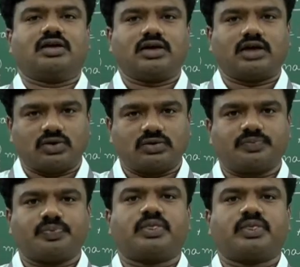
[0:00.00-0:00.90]

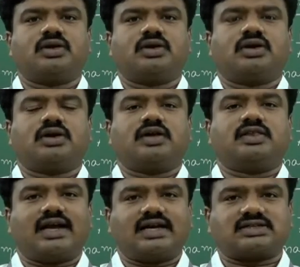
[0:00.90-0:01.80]
Hello.
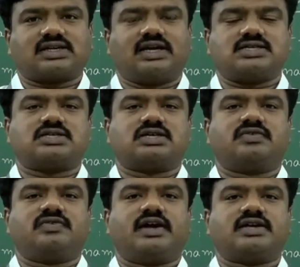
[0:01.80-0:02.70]
In the last
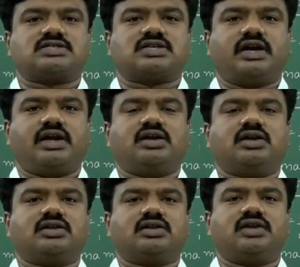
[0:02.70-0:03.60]
class, we had
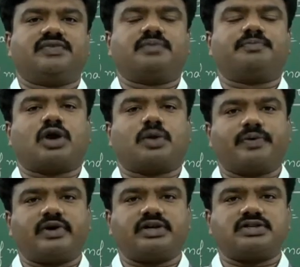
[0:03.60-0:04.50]
studied the different
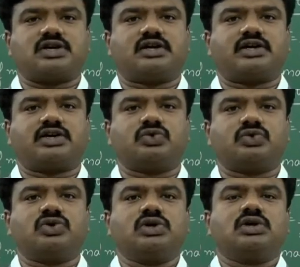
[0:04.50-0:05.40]
properties related
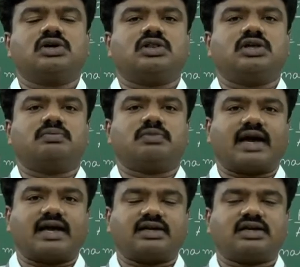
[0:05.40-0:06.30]
to the
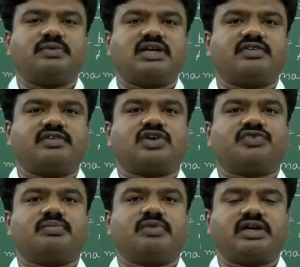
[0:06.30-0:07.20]
mechanical behavior
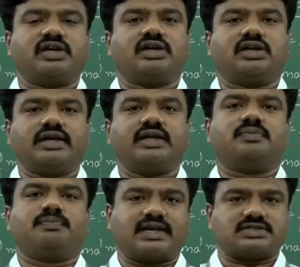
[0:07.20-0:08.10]
of a material
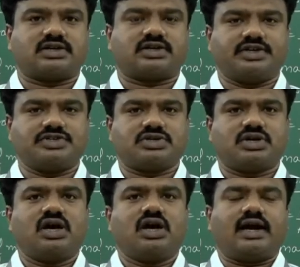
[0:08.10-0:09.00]
in plastic range.
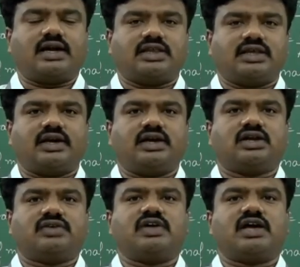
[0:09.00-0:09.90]
At the
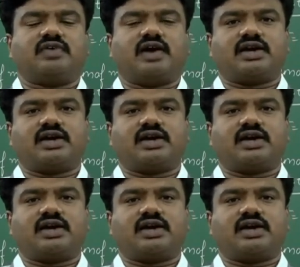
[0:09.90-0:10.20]
end, we have